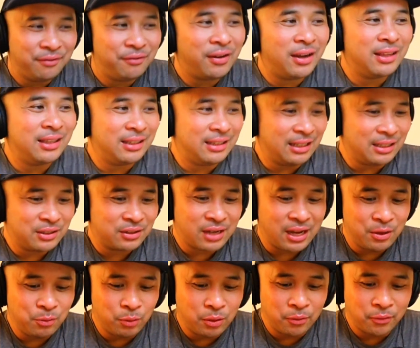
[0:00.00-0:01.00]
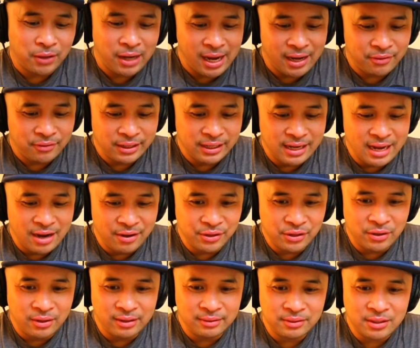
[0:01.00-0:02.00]
I find that that's kind of where we're at right now.
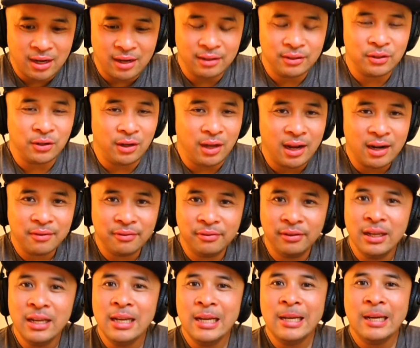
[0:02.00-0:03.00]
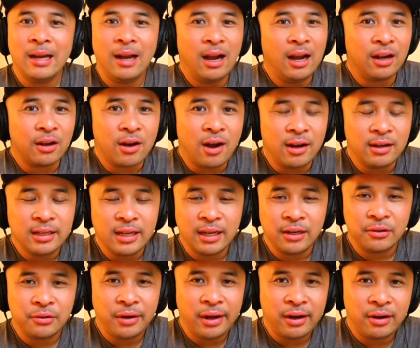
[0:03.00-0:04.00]
You know, I'm talking to a lot of
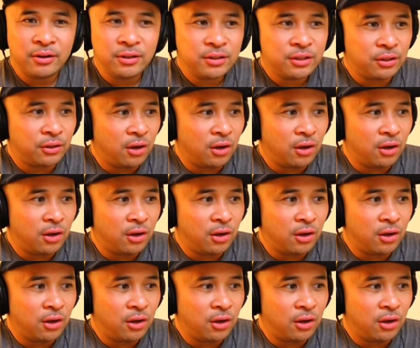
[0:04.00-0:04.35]
content creators.